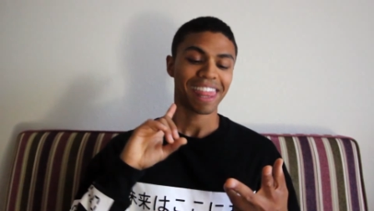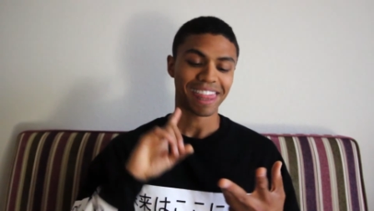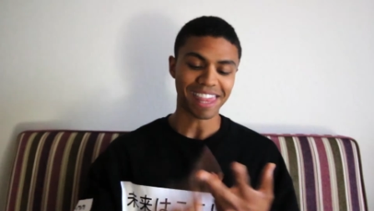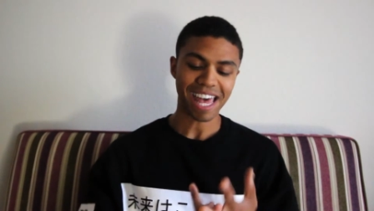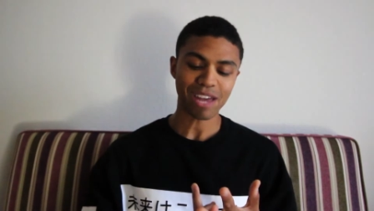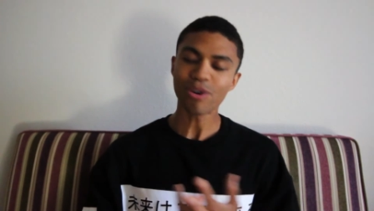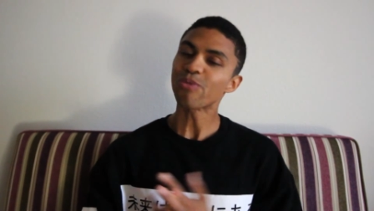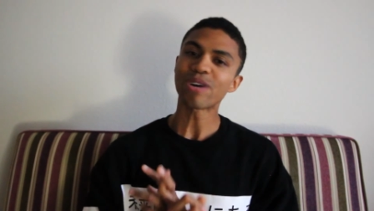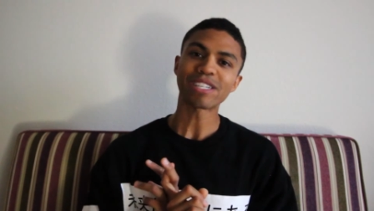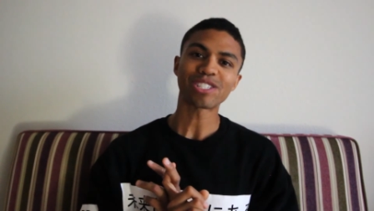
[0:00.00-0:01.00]
Then we
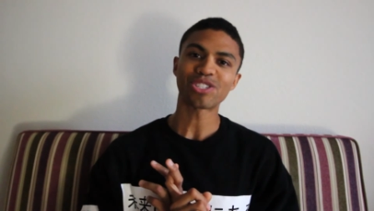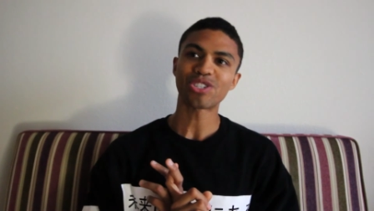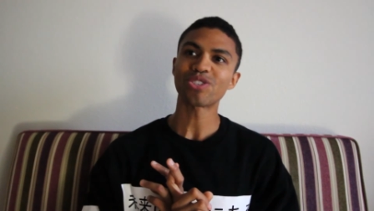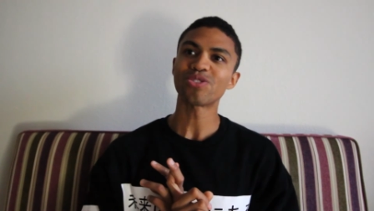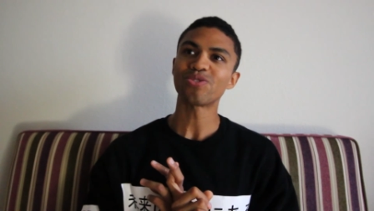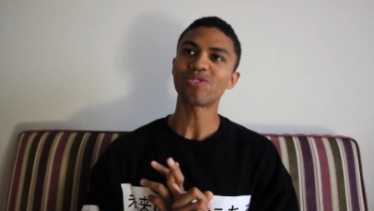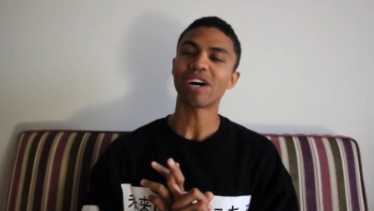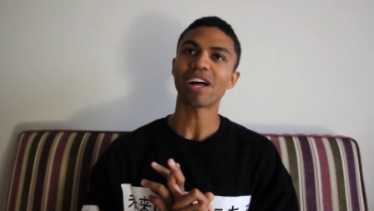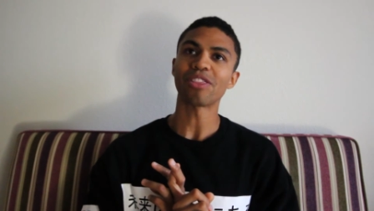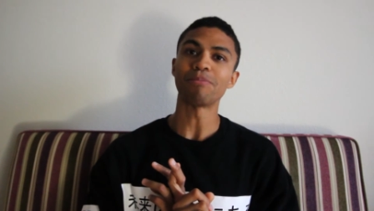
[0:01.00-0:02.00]
went to
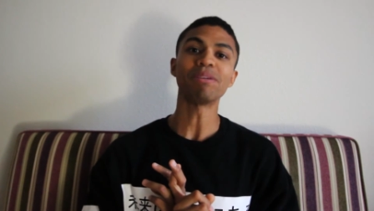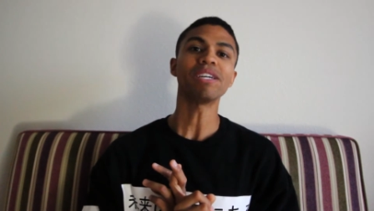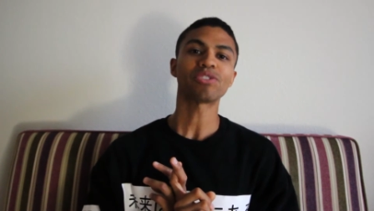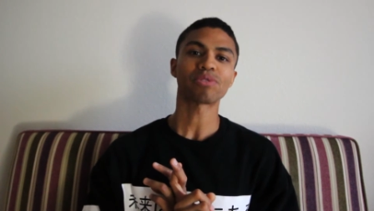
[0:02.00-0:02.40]
uh, the beach.